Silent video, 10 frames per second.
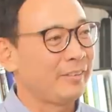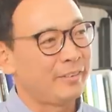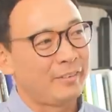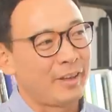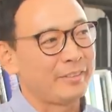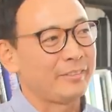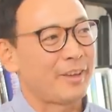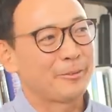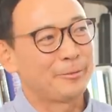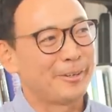see i think
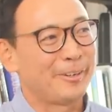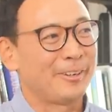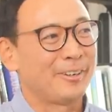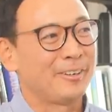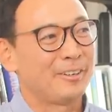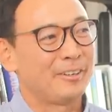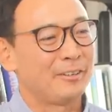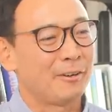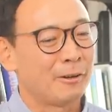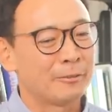that's where
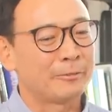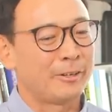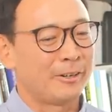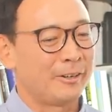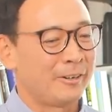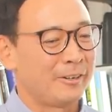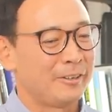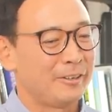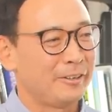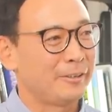uh, all of our
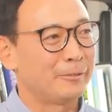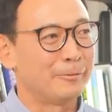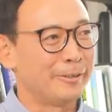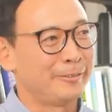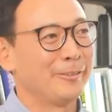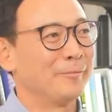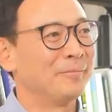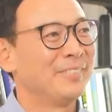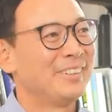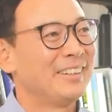inner
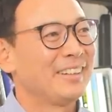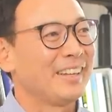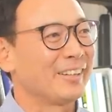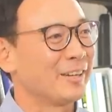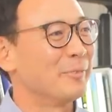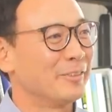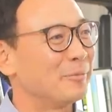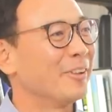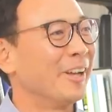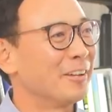wisdom can come
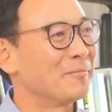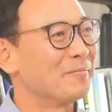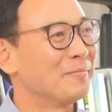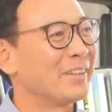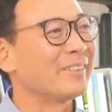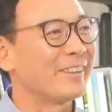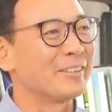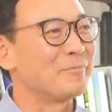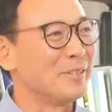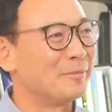into play because I
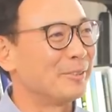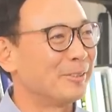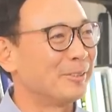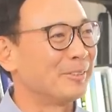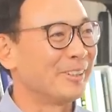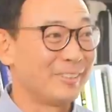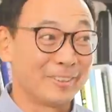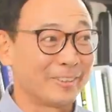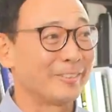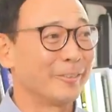think people like
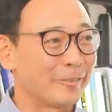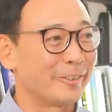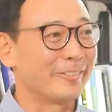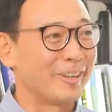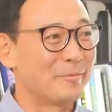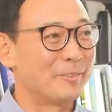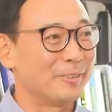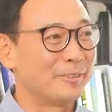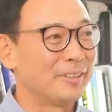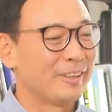your listeners, for
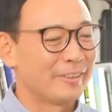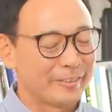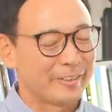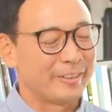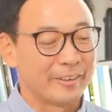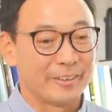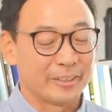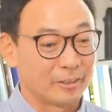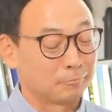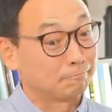example, they're sitting there
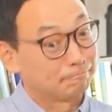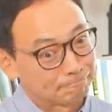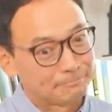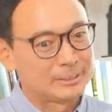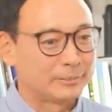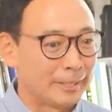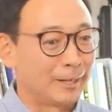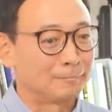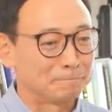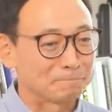thinking, yeah,